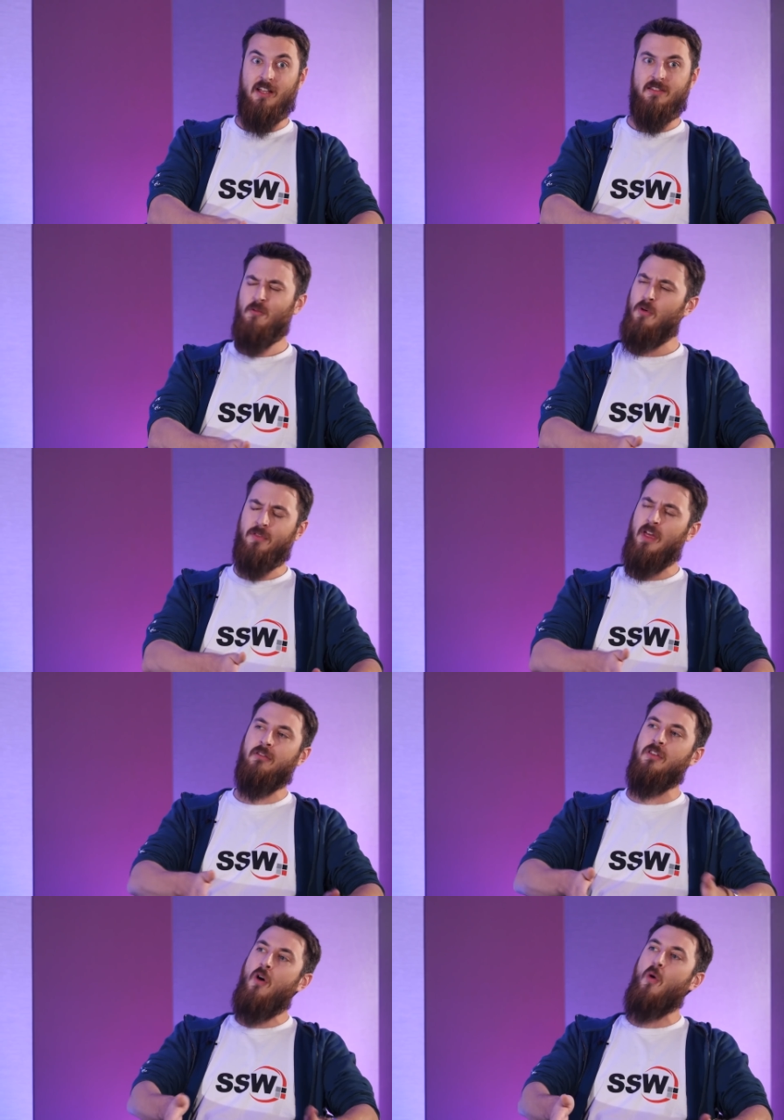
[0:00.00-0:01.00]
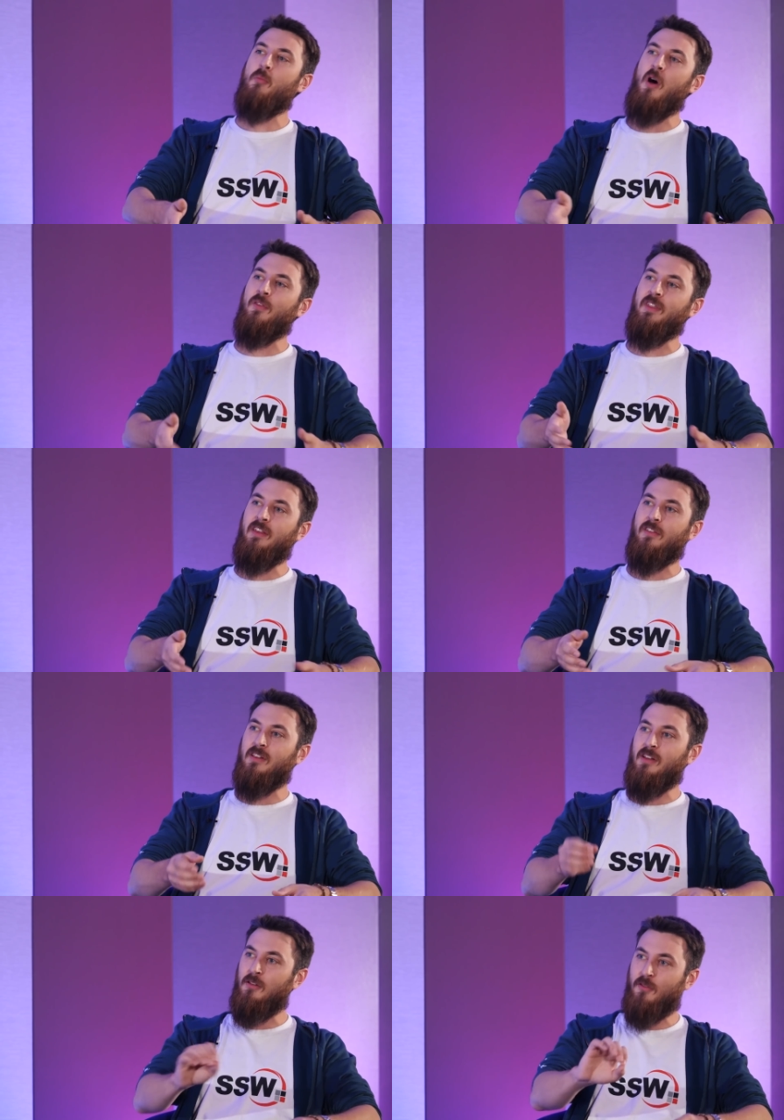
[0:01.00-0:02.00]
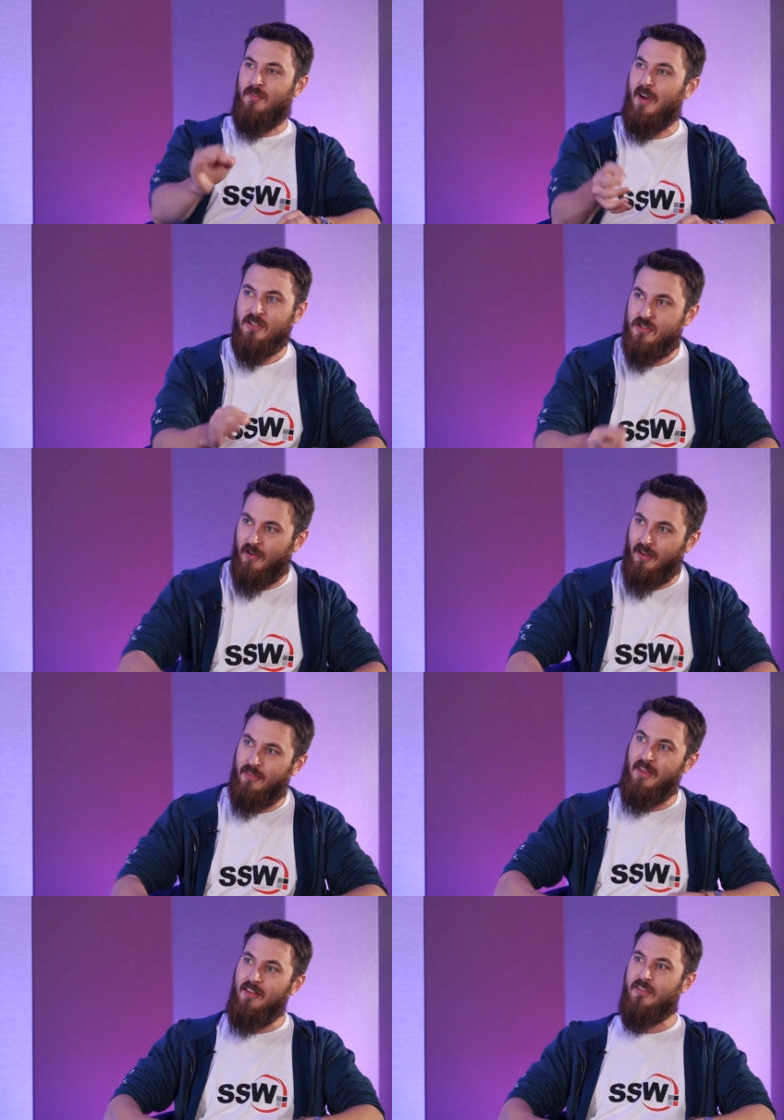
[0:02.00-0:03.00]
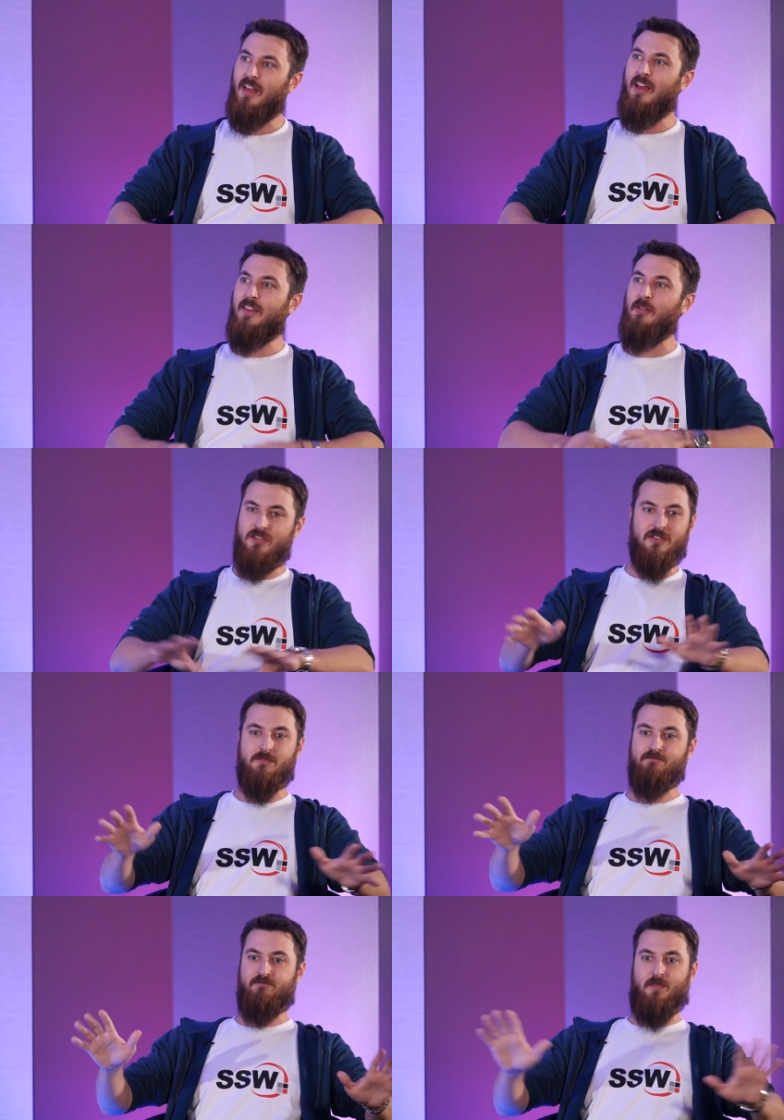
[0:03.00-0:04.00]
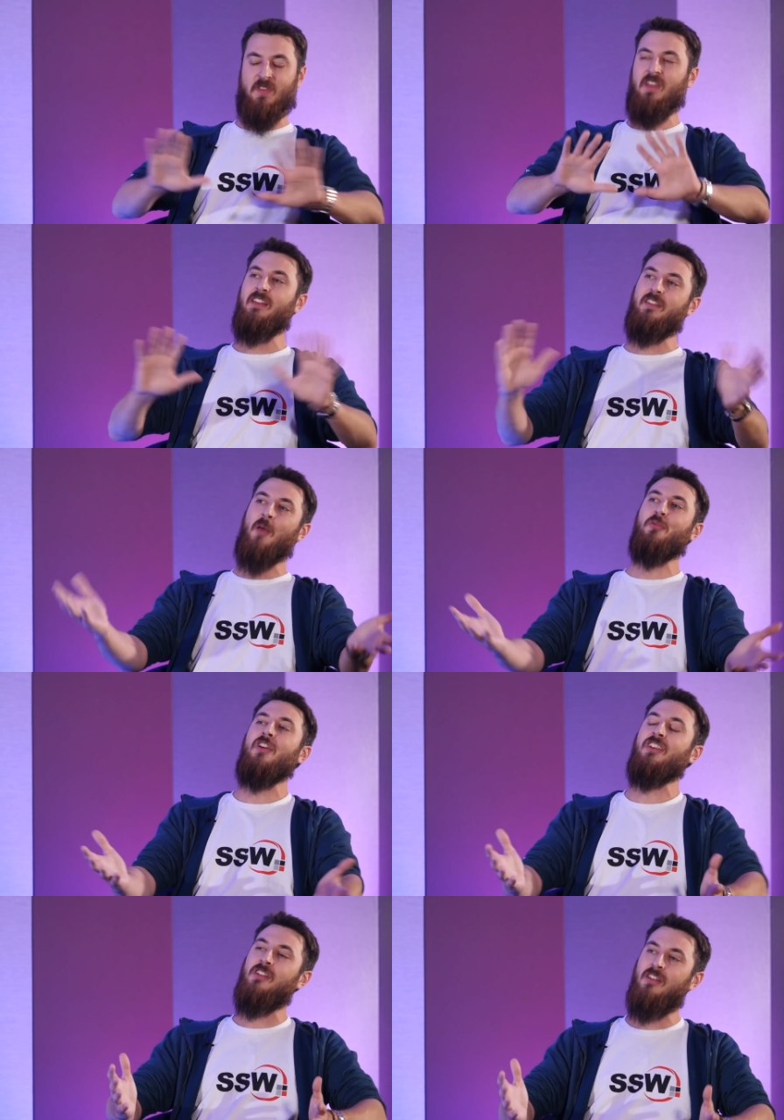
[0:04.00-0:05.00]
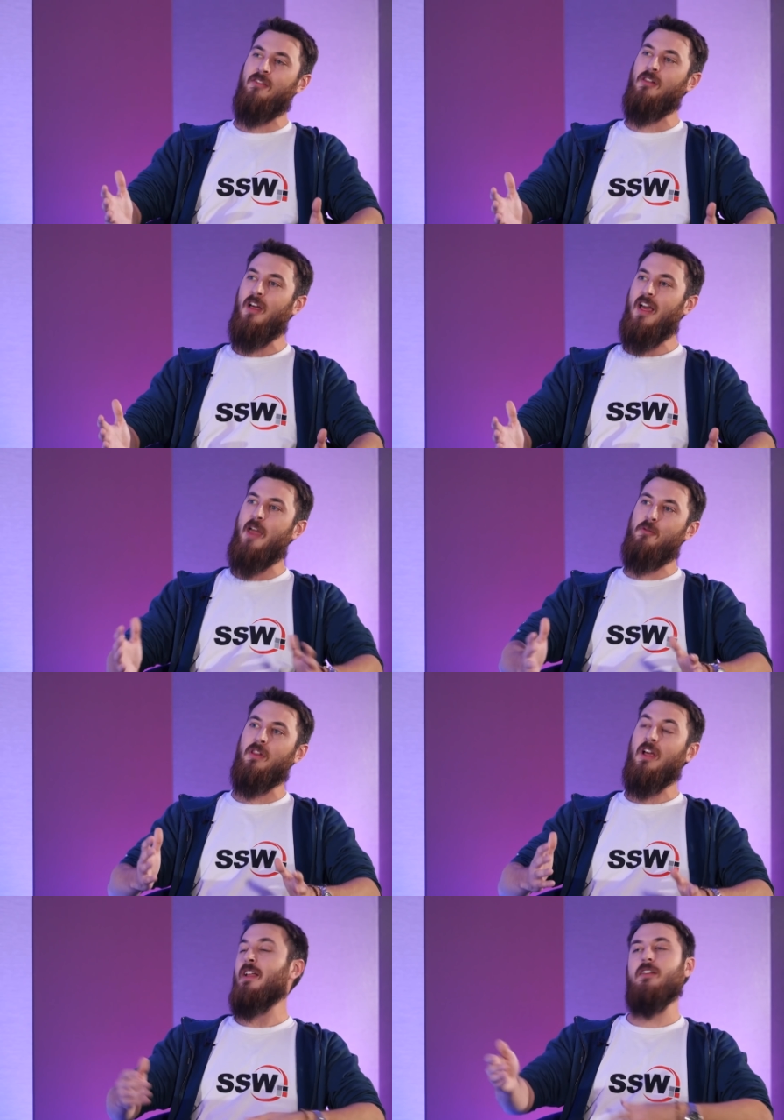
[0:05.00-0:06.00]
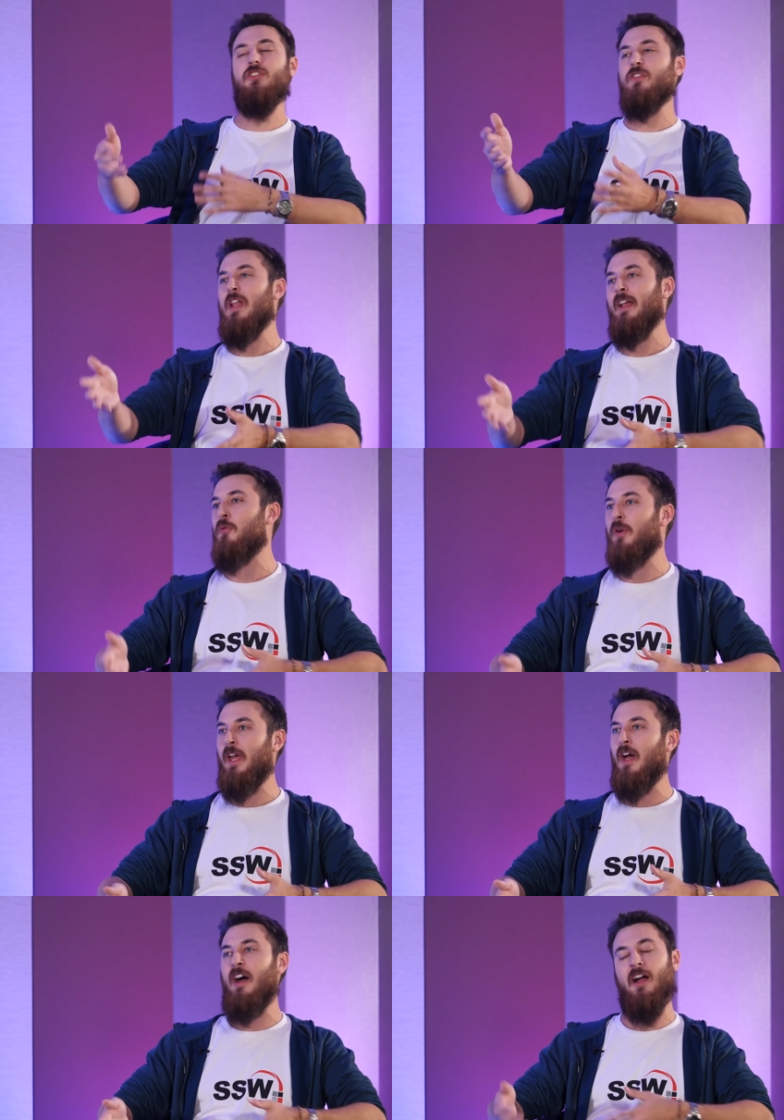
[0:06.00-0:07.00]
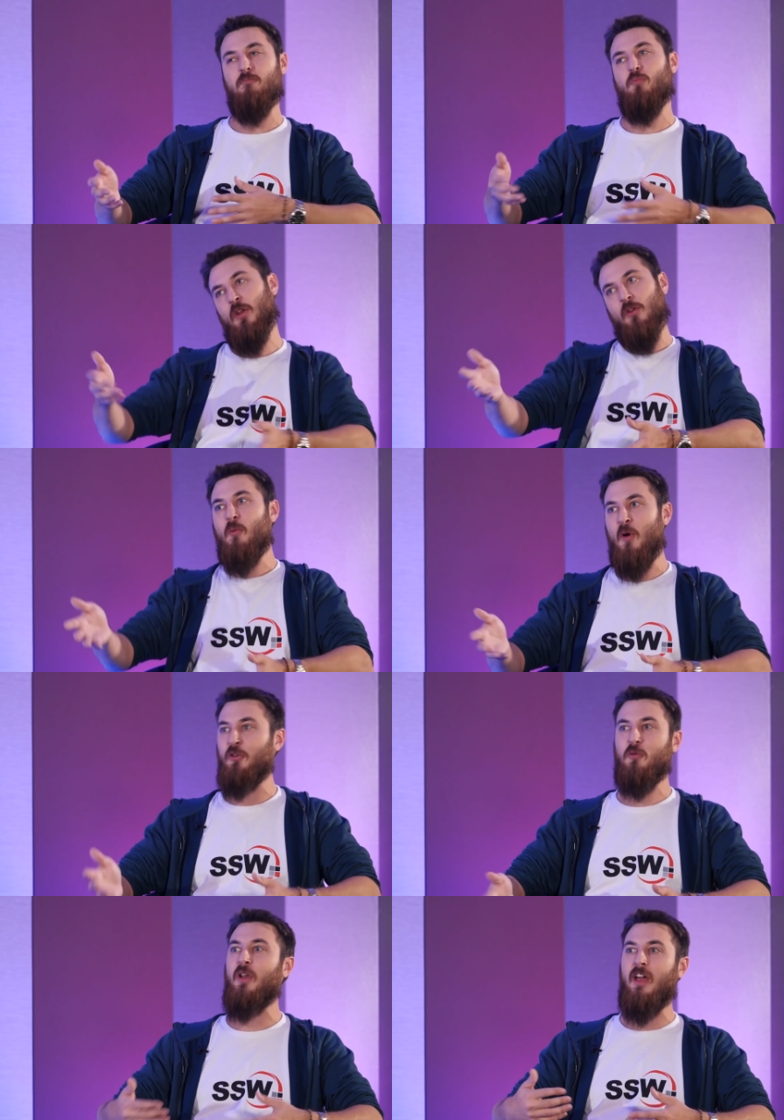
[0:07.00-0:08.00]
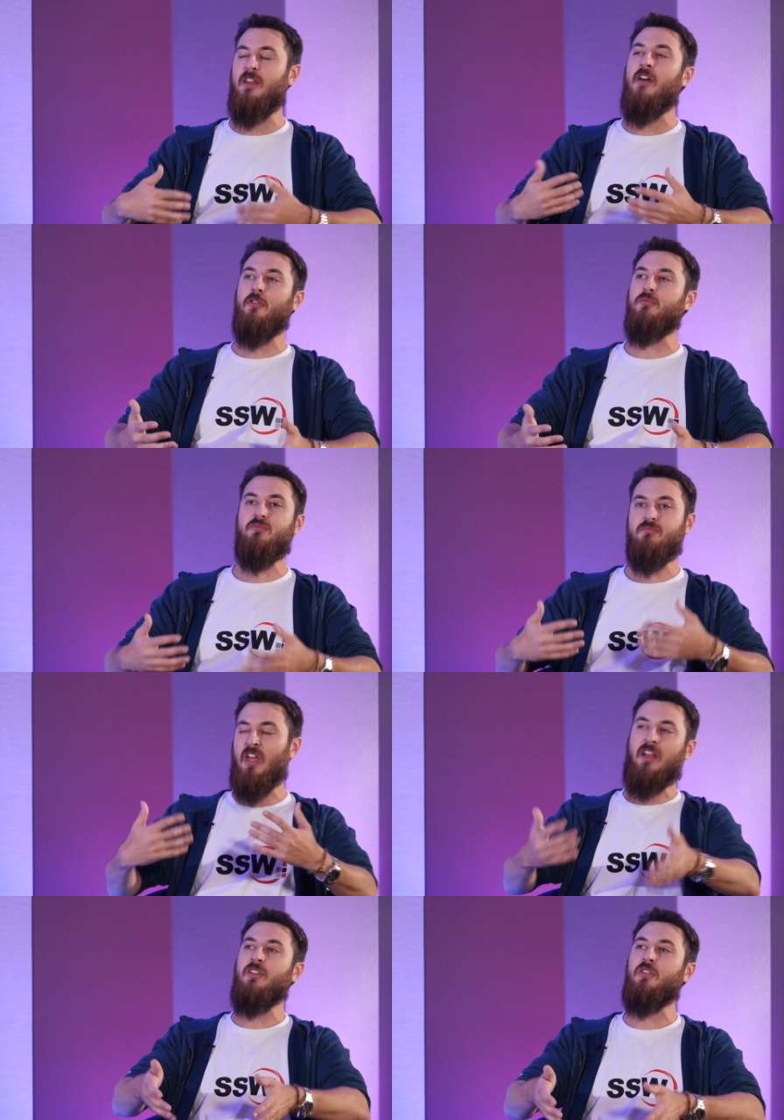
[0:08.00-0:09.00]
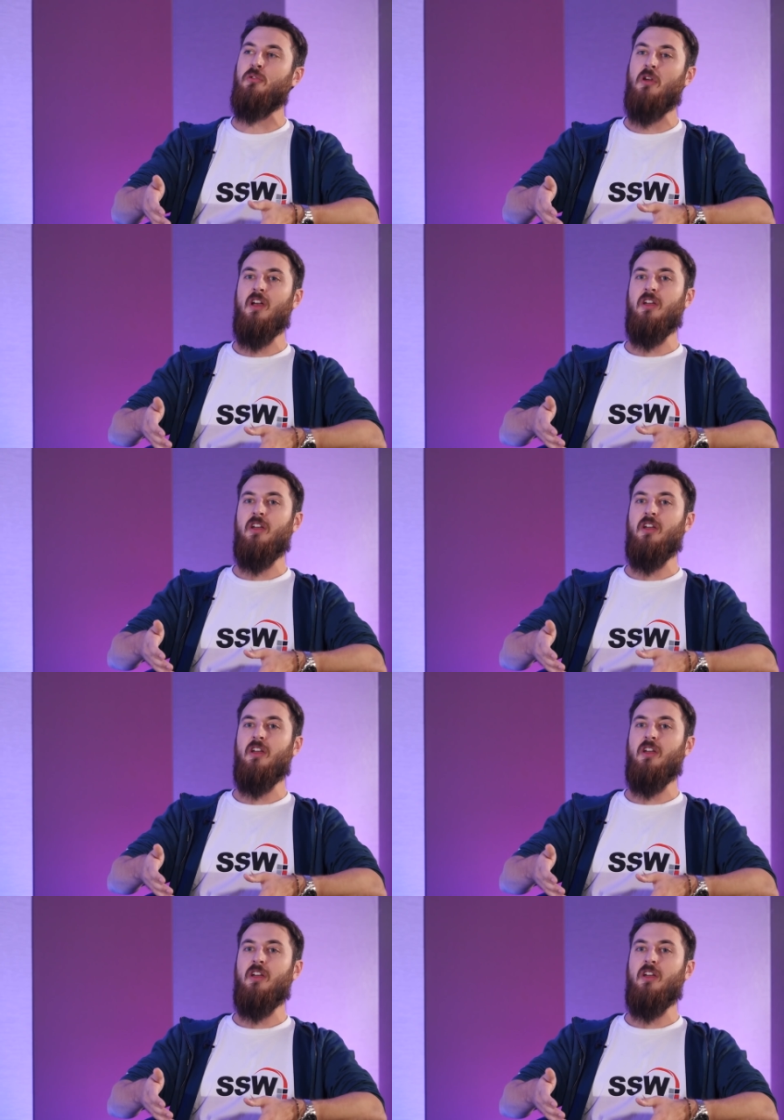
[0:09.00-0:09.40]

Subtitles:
they won't ever know about these little fine-tuning things. Yeah. They will just see this abstraction level and will, just like the way I don't know about you, but I never dig into